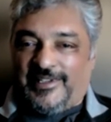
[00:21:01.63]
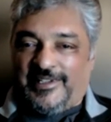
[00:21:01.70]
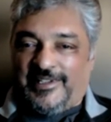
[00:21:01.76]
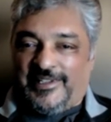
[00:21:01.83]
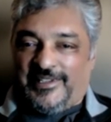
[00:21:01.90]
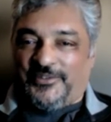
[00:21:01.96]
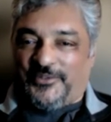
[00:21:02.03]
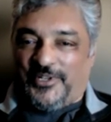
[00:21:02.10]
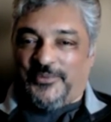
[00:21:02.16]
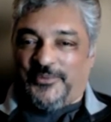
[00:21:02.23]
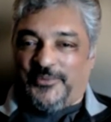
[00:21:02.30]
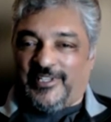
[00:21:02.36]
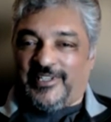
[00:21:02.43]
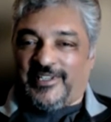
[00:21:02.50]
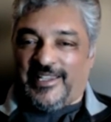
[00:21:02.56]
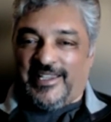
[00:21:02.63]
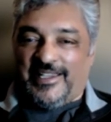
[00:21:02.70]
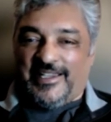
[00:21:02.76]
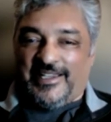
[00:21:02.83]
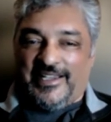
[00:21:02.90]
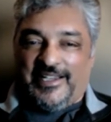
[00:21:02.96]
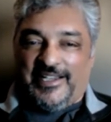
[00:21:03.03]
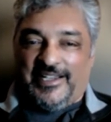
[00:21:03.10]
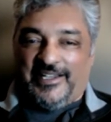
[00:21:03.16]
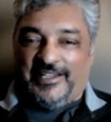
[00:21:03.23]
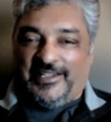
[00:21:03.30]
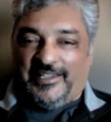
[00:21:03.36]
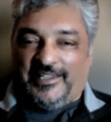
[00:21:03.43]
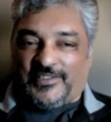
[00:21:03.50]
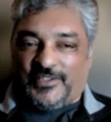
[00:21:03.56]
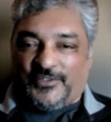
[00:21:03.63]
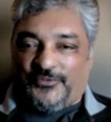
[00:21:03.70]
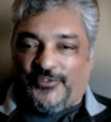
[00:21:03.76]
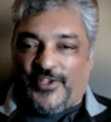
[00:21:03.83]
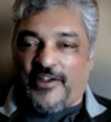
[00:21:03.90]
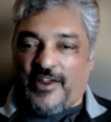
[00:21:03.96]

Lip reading: You know what I mean? It's a very